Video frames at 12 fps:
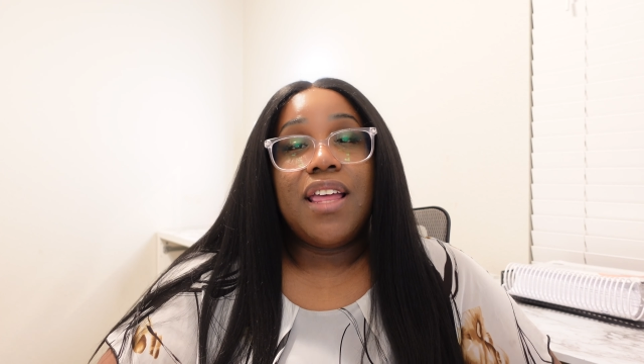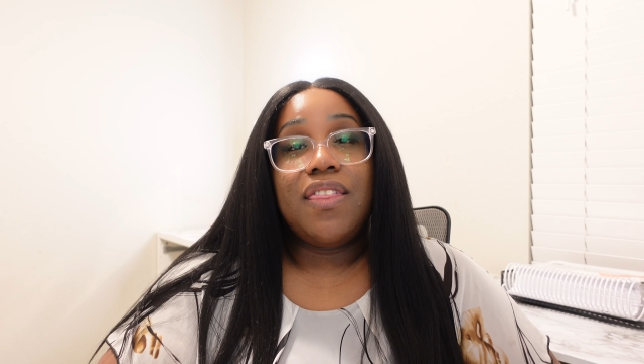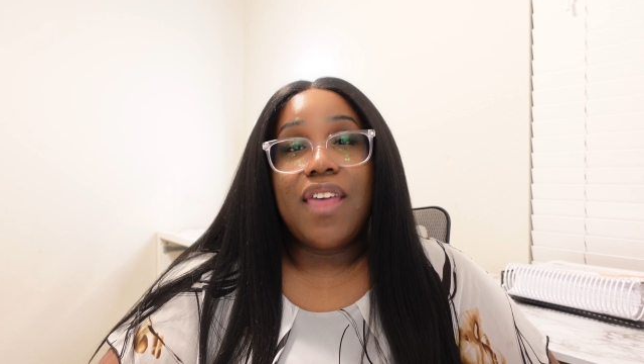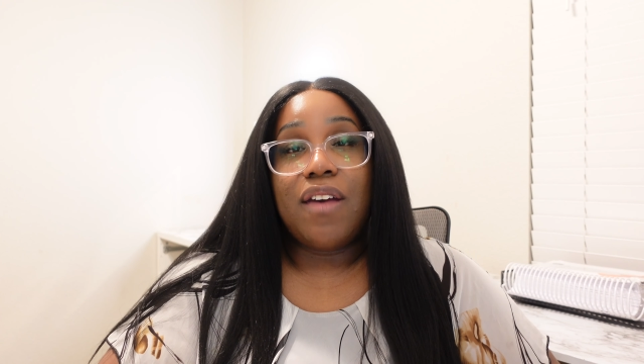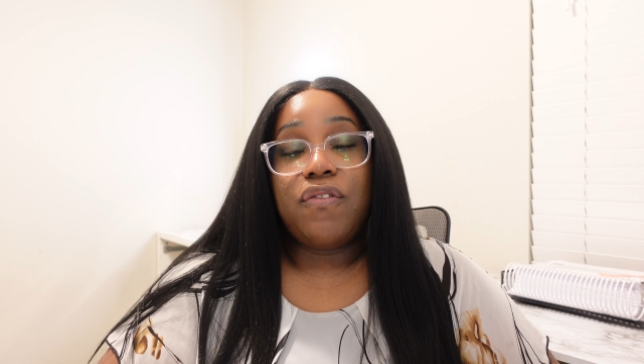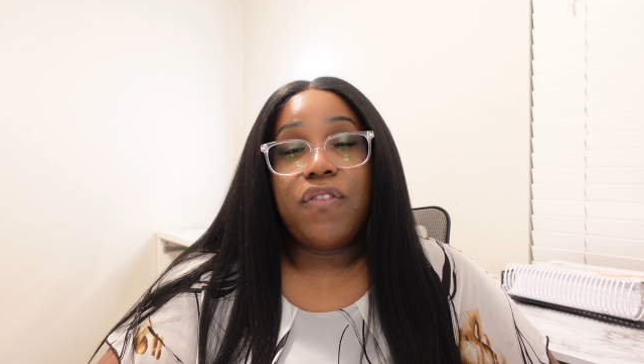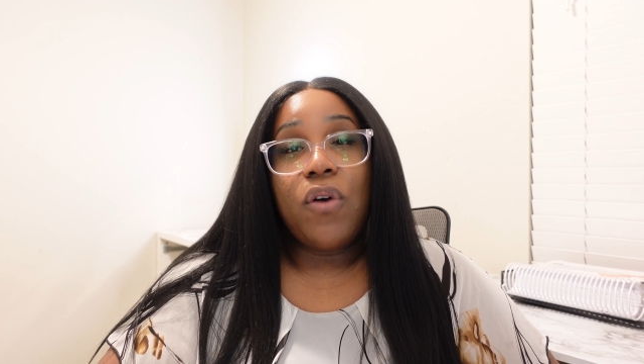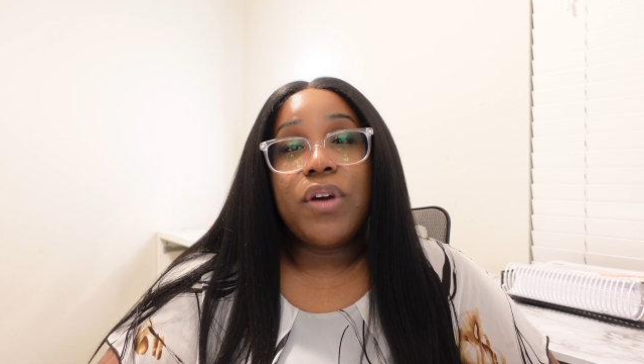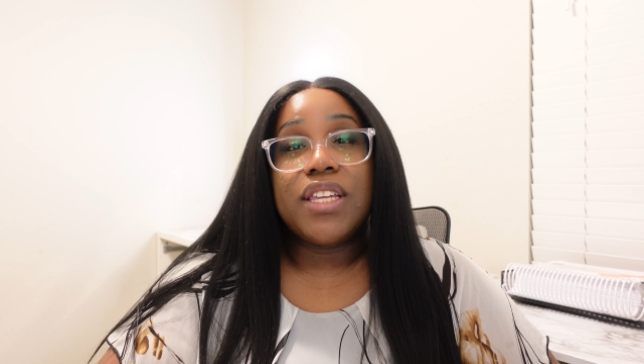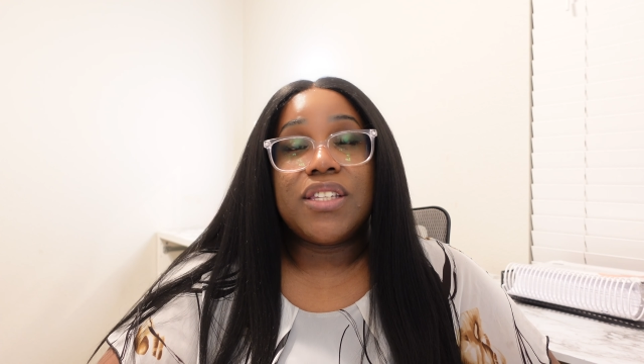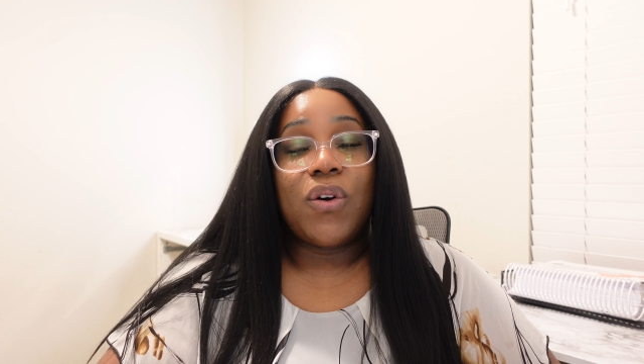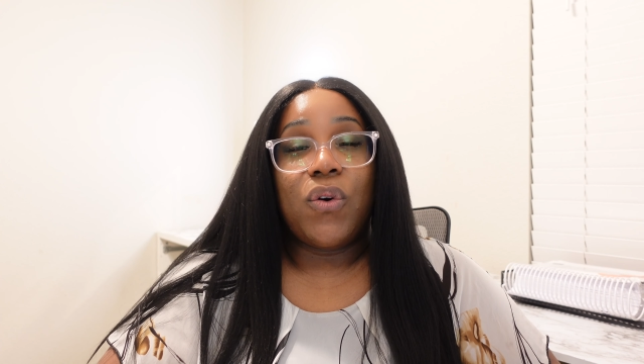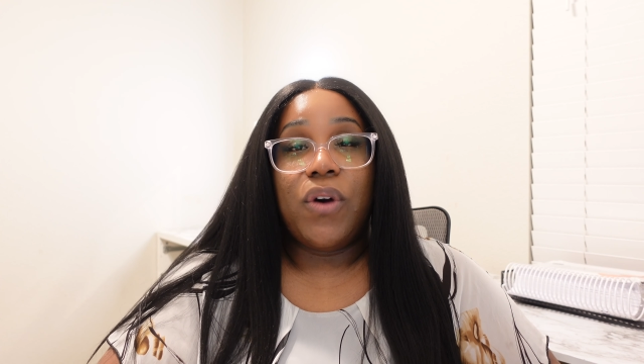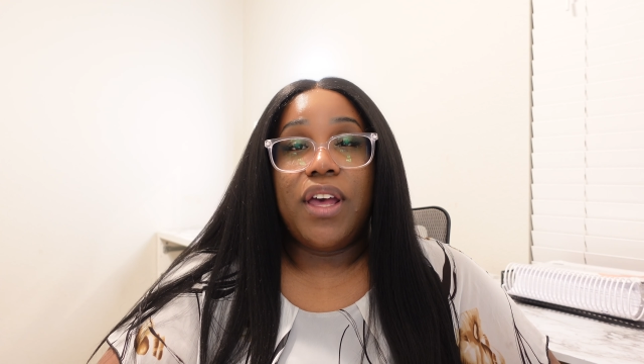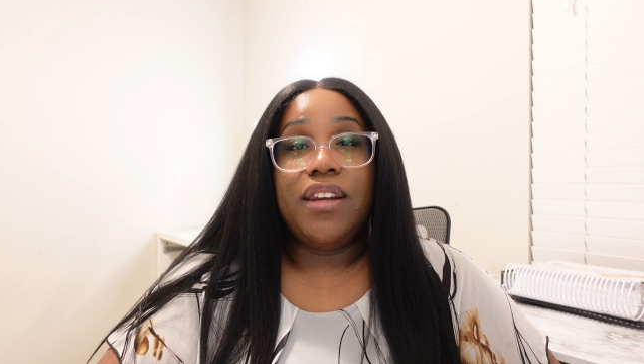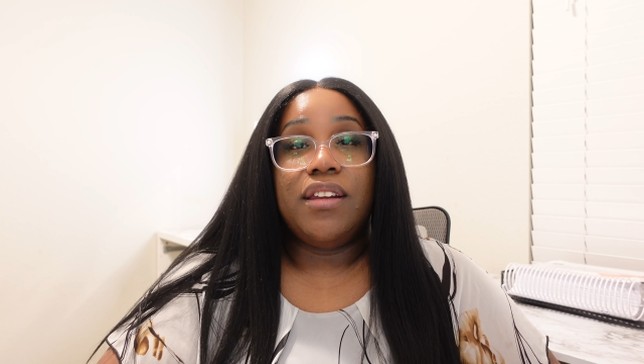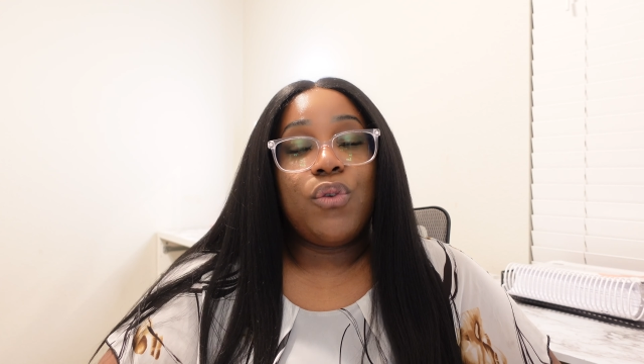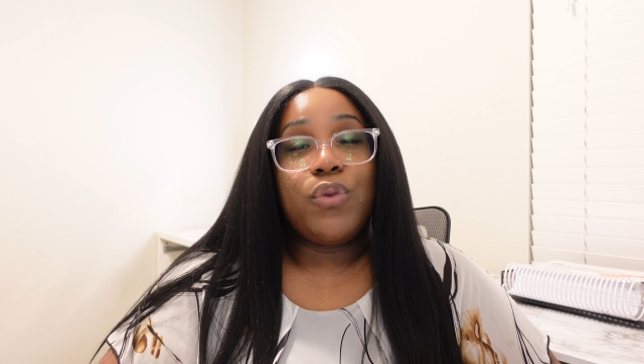that focus
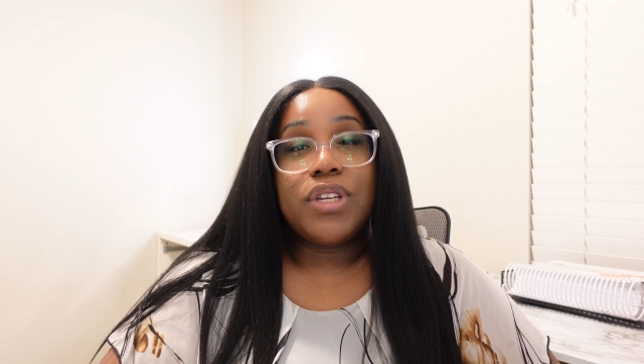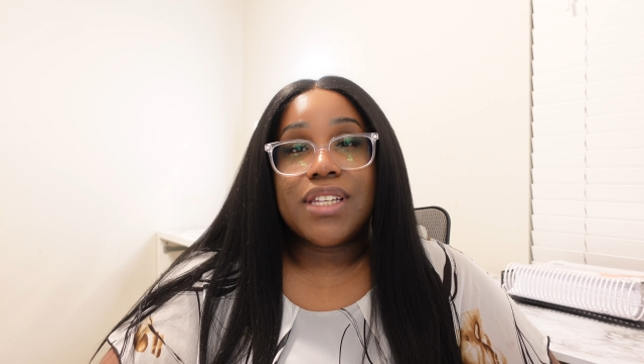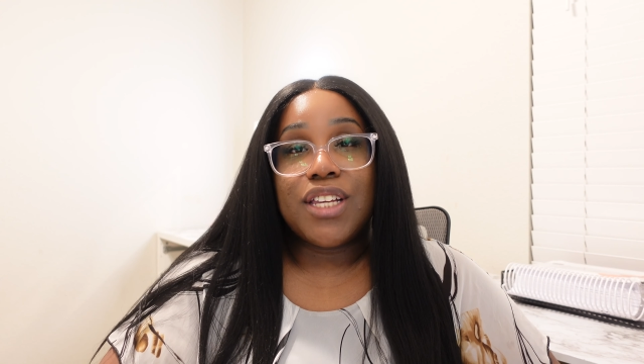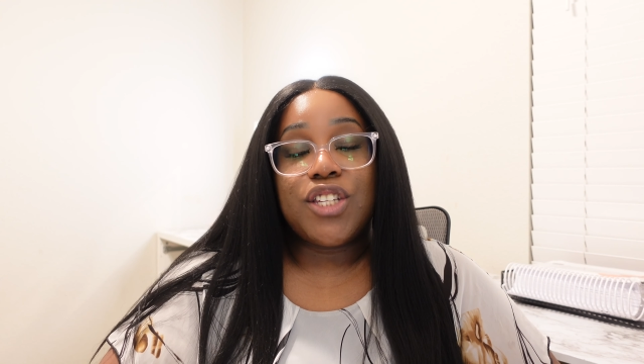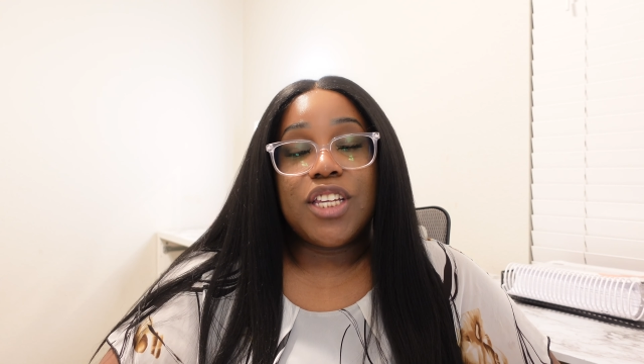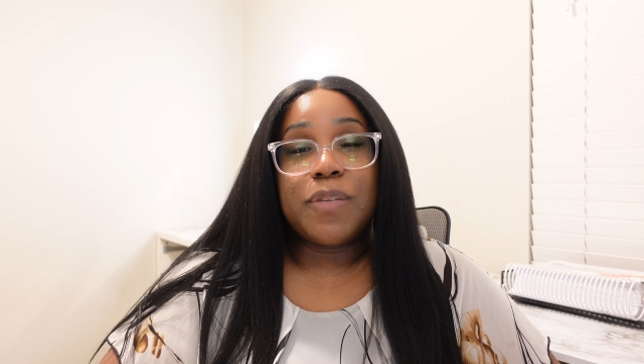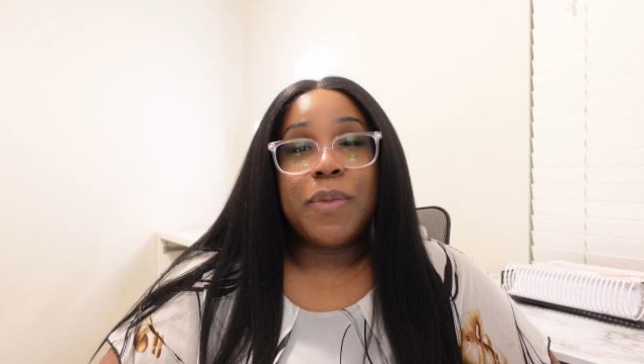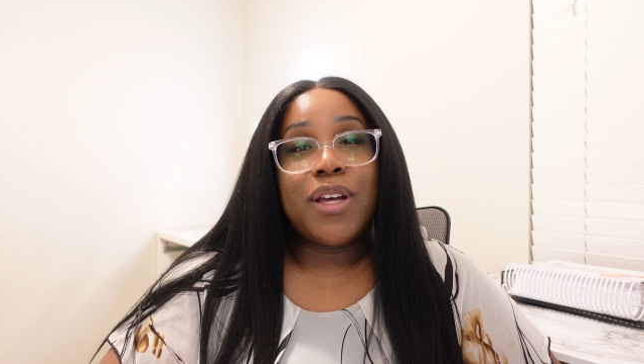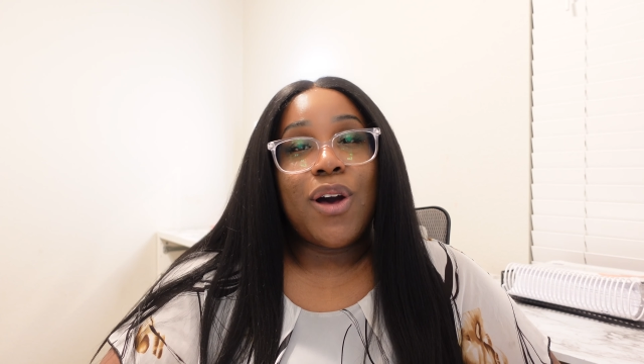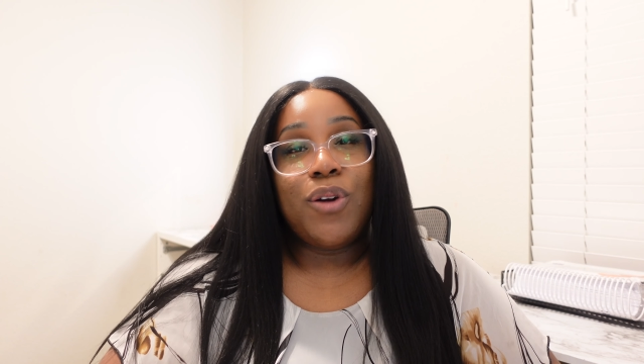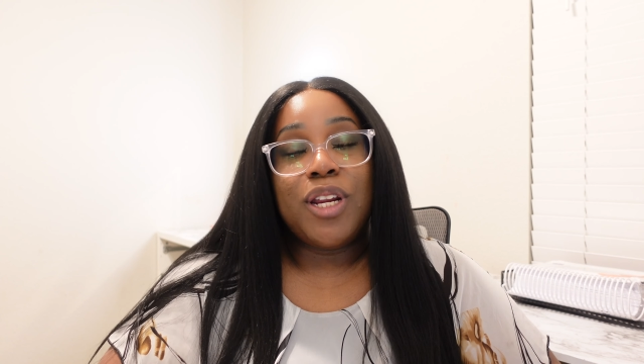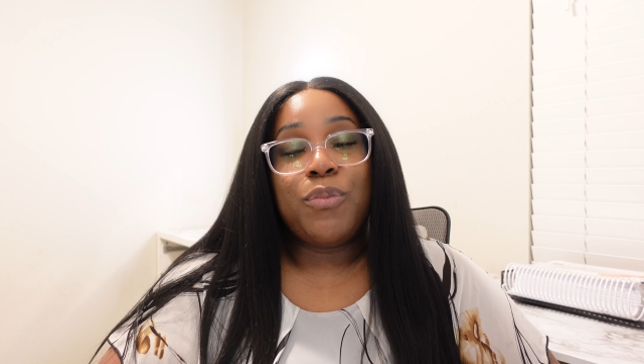on risk adjustment coding